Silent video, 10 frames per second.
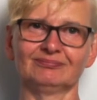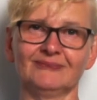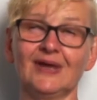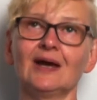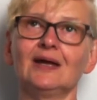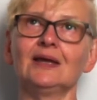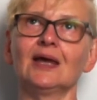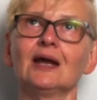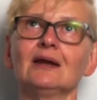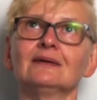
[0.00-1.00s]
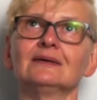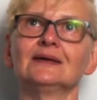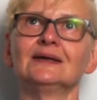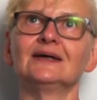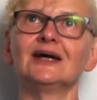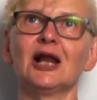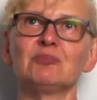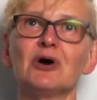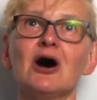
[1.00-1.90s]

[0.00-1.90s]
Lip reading: Yeah, it can help